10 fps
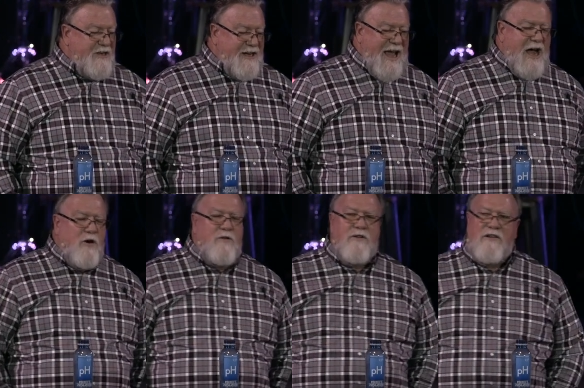to
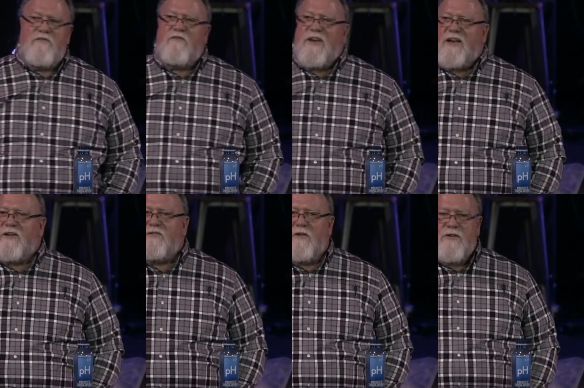cower in
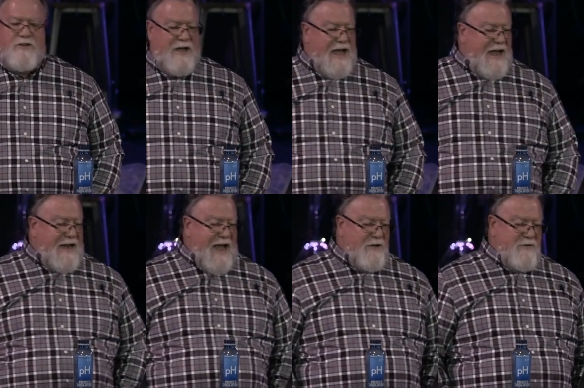fear or to
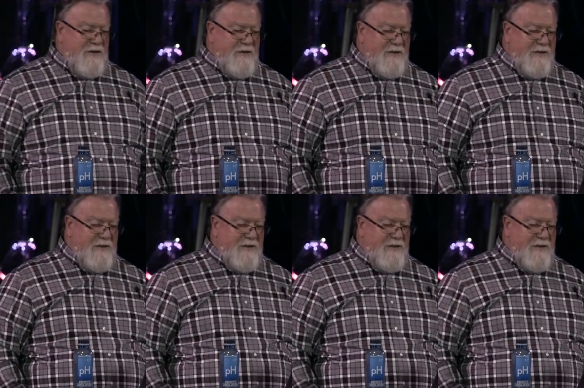hide out.